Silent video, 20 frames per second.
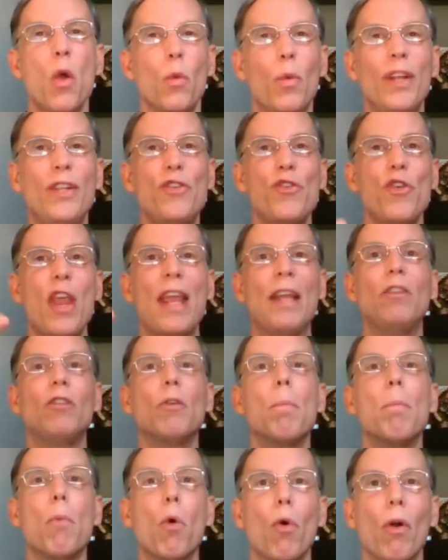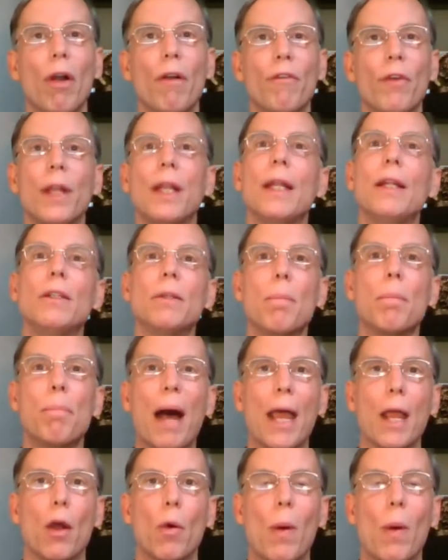We change more of it into
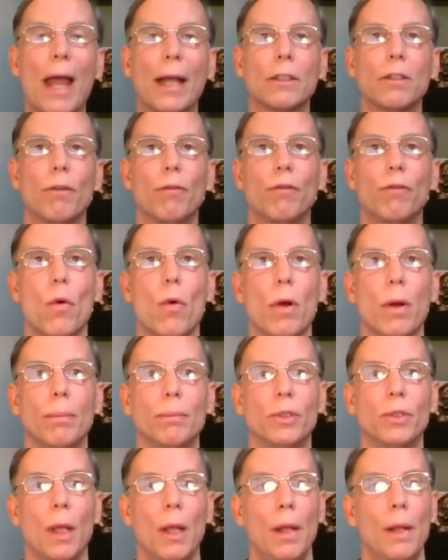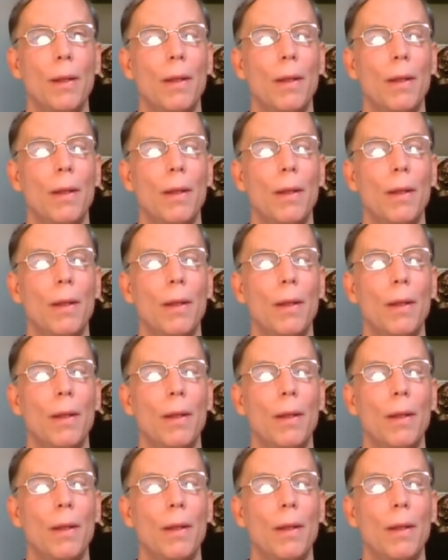bioactive forms.